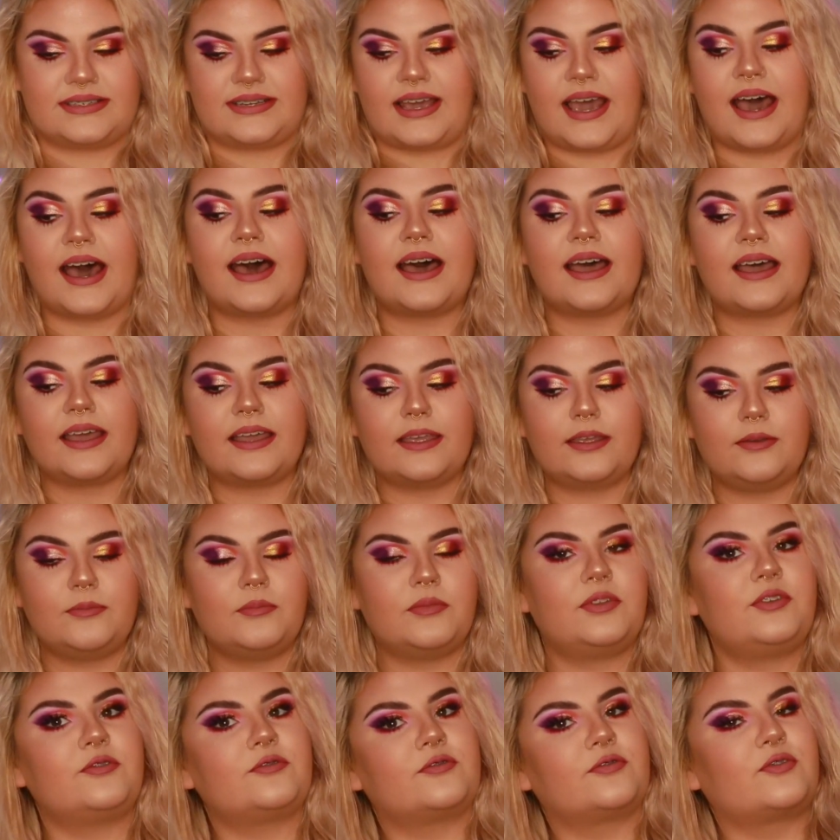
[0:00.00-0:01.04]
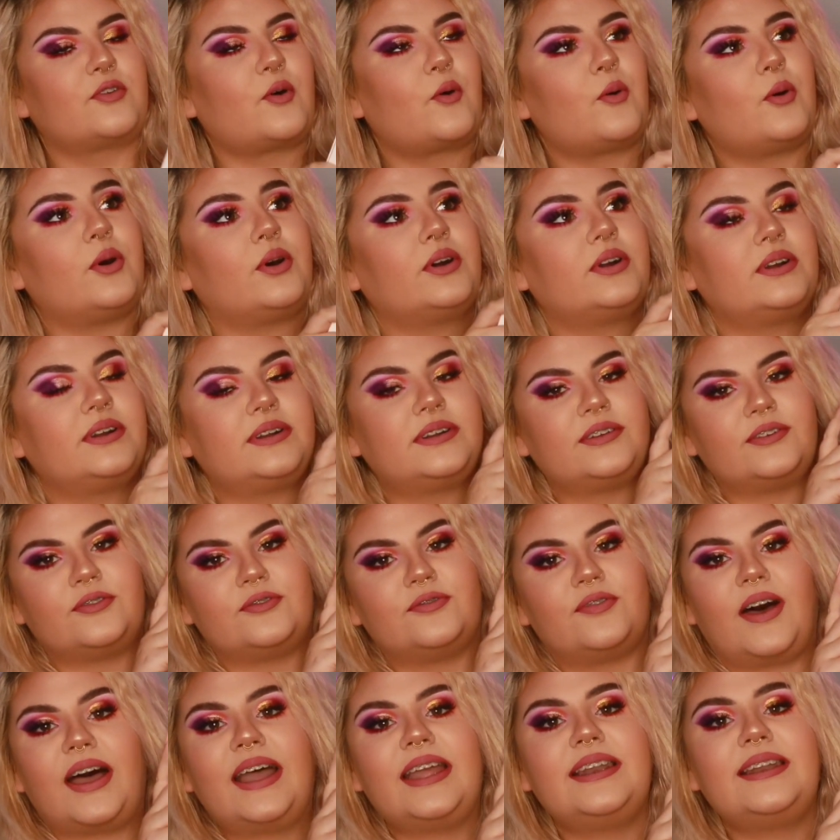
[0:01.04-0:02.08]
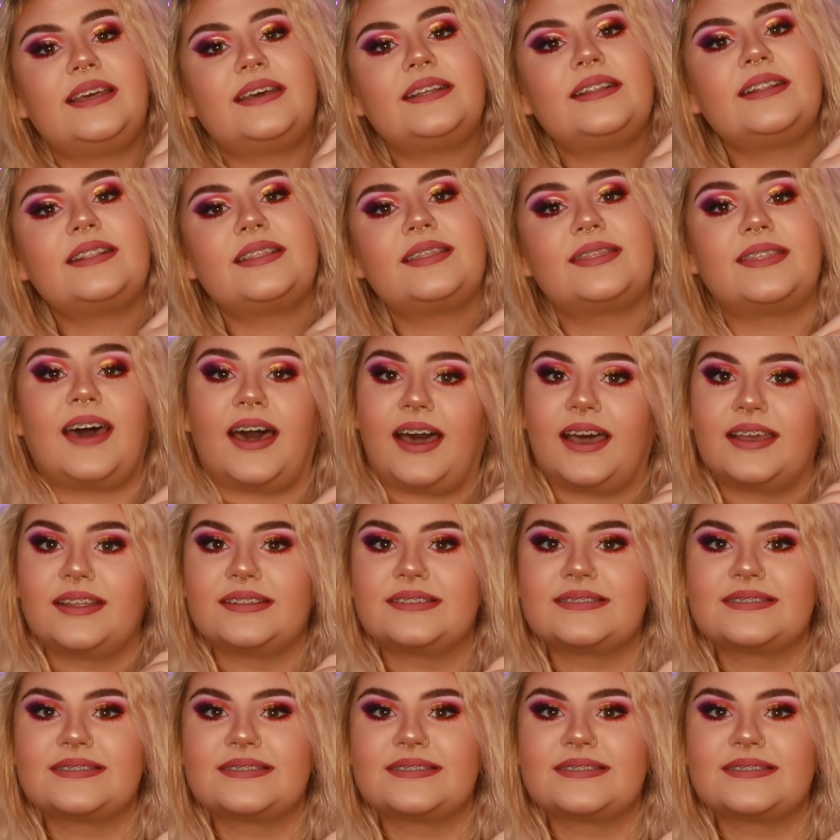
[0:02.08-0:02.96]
time for final thoughts.